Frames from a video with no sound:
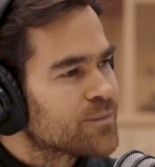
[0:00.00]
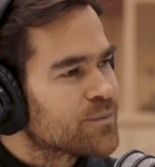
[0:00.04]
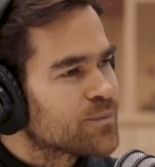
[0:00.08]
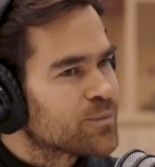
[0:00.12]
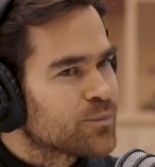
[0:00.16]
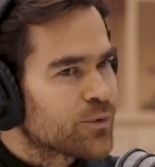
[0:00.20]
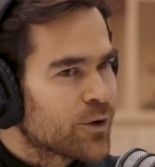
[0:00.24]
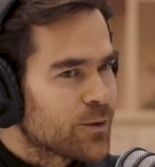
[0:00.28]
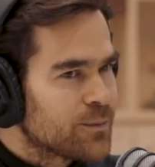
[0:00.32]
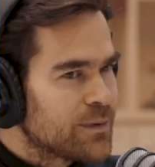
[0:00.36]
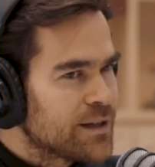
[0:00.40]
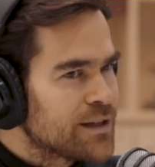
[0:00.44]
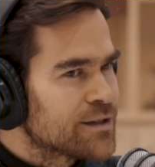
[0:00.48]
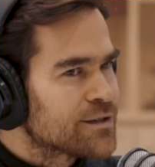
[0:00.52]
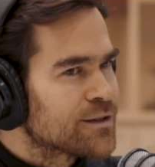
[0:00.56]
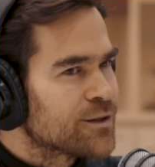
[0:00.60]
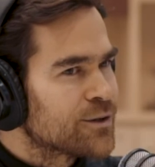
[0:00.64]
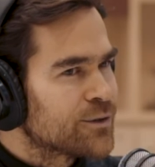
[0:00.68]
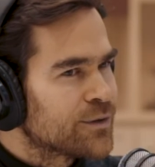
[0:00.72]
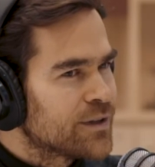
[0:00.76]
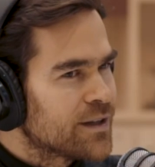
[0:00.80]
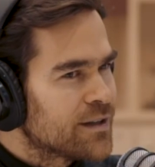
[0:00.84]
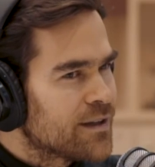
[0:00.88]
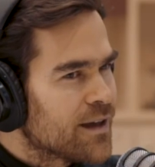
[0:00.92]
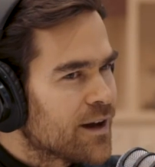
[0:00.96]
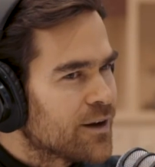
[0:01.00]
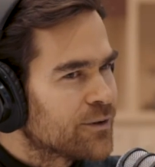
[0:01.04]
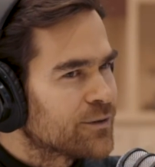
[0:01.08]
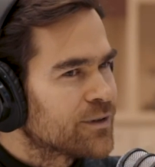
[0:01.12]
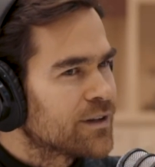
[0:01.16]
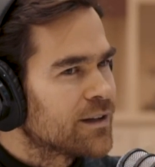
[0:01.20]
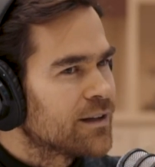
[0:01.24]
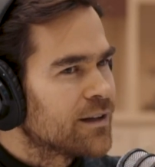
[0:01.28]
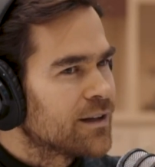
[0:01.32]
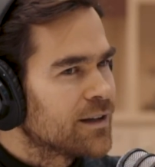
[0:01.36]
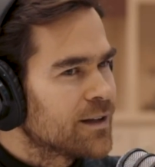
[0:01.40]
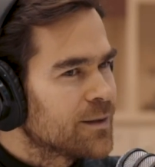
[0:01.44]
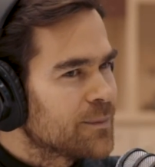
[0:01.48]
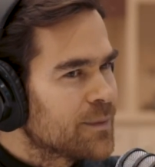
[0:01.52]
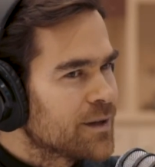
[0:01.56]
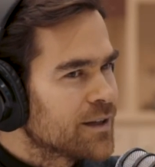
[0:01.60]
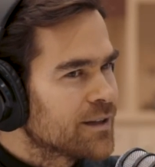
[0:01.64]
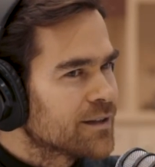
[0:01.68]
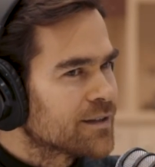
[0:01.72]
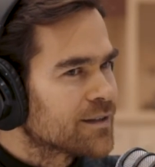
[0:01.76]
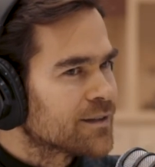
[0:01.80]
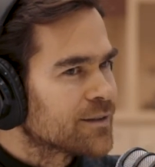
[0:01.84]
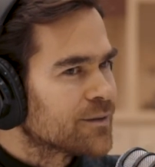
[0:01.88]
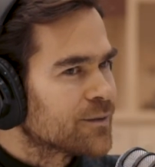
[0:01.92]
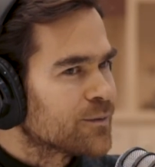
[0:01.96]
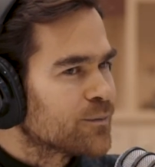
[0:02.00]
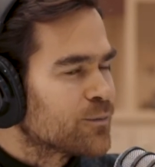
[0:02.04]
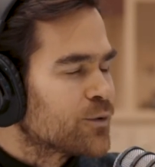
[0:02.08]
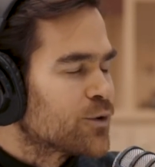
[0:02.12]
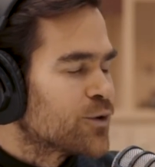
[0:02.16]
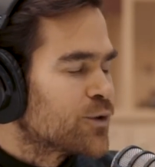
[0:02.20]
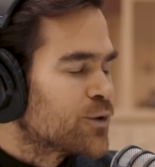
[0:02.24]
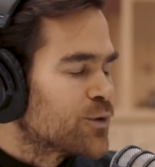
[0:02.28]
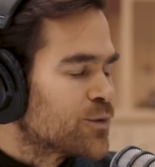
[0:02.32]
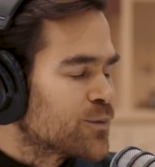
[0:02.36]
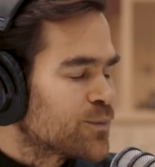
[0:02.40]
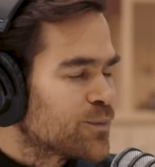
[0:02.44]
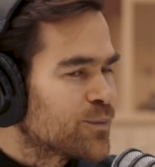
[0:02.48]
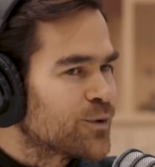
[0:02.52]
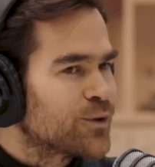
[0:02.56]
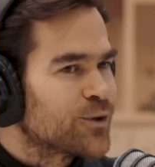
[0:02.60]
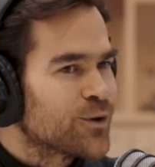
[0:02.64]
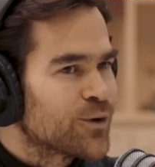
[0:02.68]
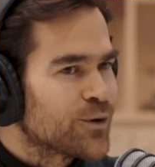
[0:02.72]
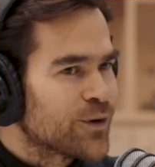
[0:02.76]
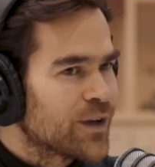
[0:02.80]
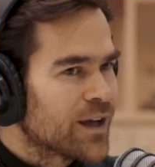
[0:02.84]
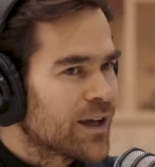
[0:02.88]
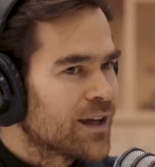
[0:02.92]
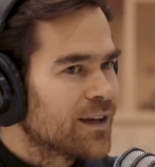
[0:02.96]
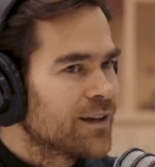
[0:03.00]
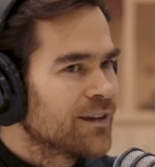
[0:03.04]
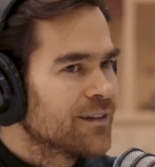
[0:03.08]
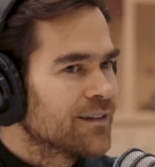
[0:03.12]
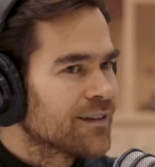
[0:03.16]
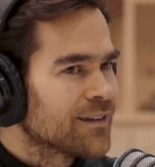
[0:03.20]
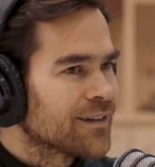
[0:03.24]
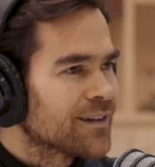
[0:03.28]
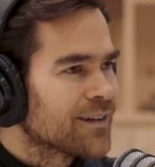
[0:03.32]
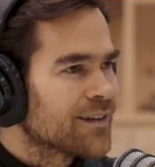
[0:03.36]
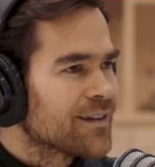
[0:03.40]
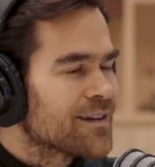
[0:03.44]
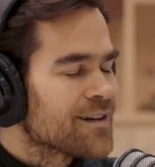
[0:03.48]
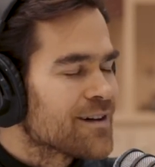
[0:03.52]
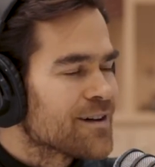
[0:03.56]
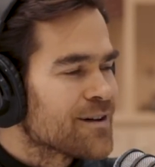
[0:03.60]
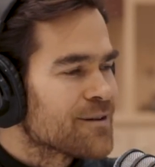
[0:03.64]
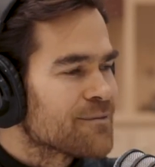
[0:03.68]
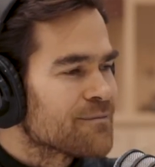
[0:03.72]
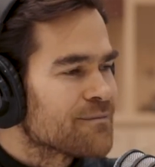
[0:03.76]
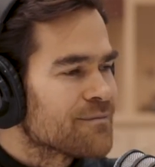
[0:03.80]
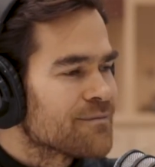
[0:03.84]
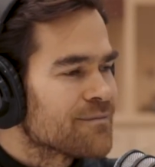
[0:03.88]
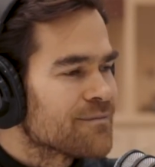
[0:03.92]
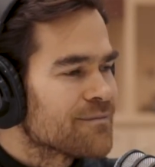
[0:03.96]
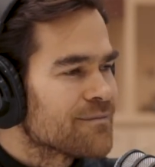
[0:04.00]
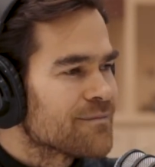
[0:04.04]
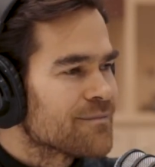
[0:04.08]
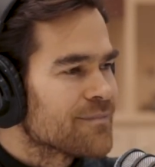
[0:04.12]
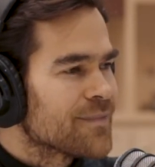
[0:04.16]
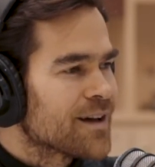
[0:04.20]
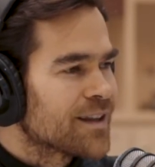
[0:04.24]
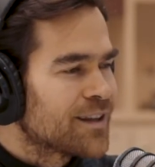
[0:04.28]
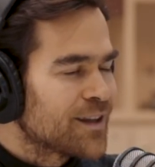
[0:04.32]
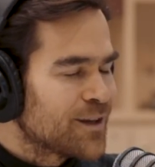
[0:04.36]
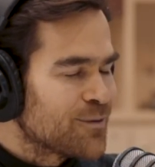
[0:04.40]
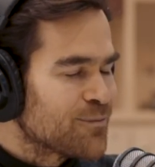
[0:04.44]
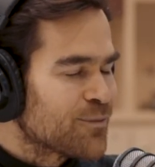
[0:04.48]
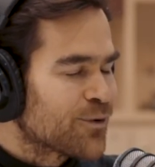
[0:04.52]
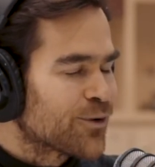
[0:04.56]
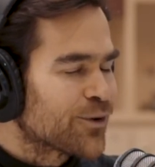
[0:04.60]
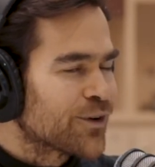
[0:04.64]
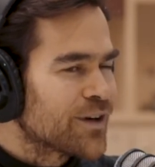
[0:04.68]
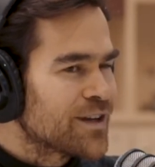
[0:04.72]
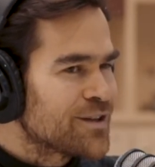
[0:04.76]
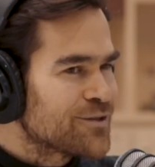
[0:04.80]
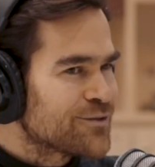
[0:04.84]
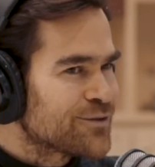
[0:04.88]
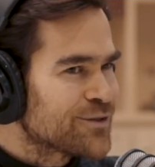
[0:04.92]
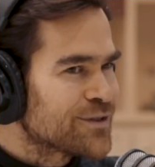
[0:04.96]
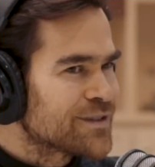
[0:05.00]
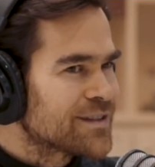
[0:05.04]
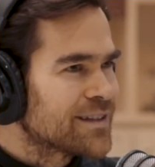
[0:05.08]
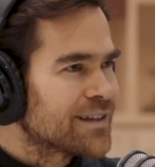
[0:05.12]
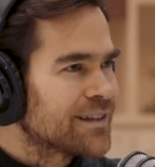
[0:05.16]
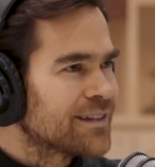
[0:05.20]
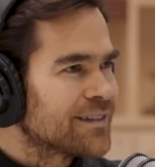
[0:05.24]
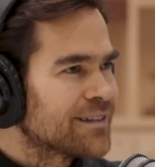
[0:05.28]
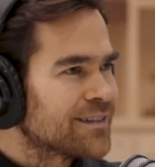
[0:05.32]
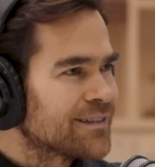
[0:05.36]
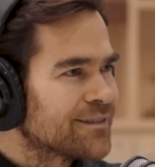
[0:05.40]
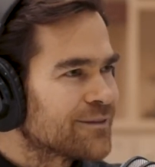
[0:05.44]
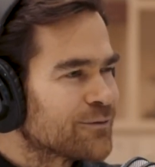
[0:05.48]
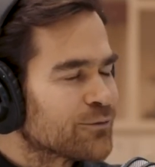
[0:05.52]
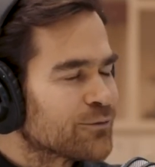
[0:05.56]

probably slowed it down a little bit, but okay. I think not more interesting.